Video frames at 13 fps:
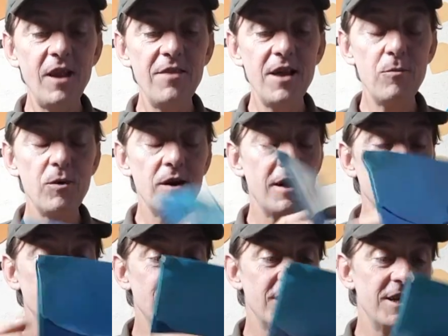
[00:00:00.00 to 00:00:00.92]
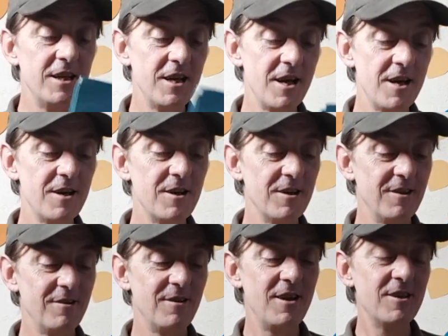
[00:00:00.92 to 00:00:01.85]
And that one actually
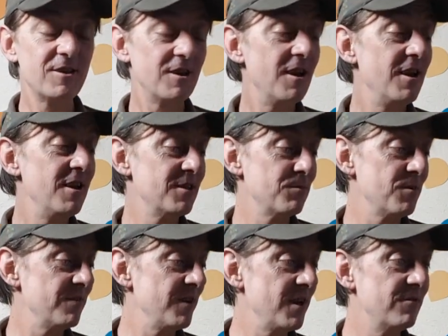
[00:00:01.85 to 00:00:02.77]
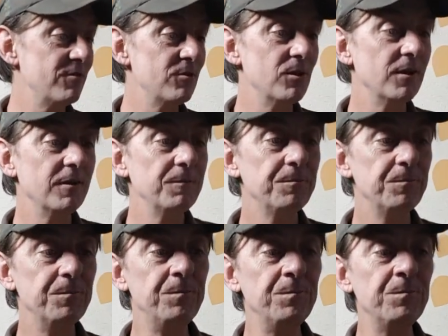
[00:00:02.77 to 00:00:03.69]
is my favourite one.
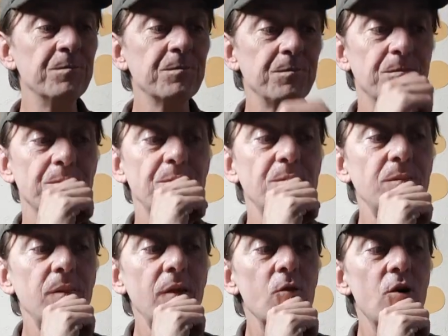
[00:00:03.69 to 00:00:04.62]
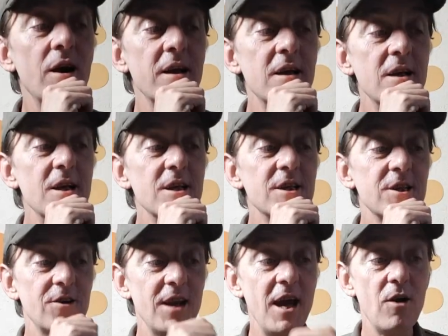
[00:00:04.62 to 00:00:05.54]
Right,
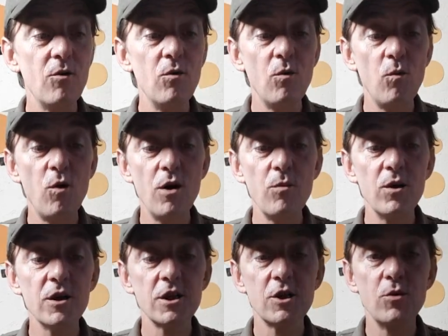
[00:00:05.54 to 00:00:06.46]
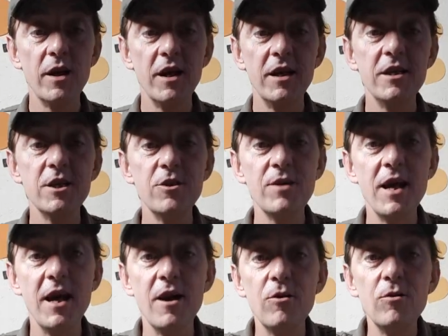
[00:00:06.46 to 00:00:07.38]
so now what I want to quickly do
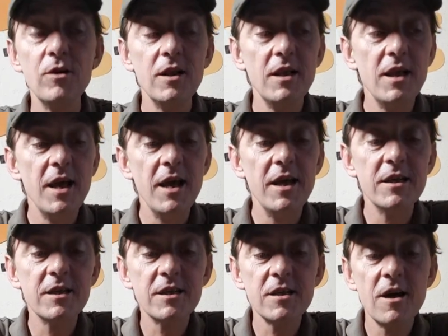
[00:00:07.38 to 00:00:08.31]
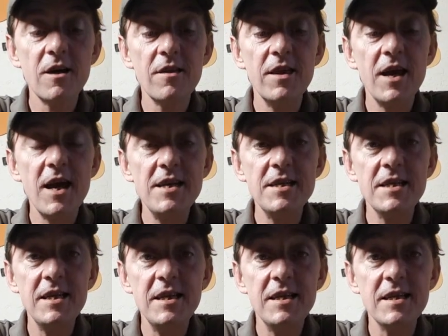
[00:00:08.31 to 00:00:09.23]
now is the
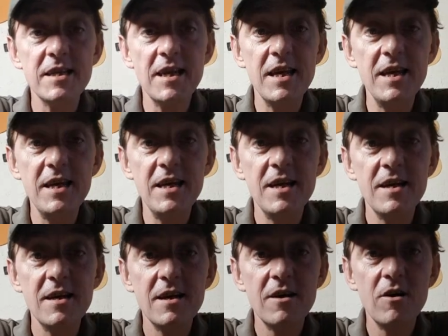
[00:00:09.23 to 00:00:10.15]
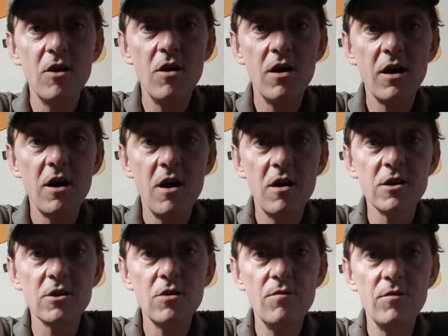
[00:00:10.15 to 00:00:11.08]
ATC
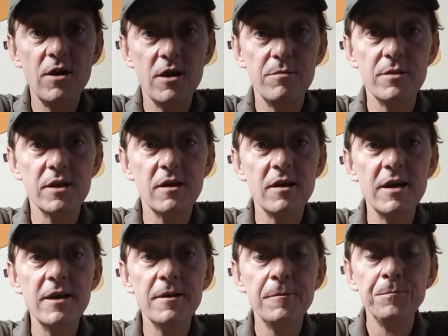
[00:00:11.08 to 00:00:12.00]
card and envelope die.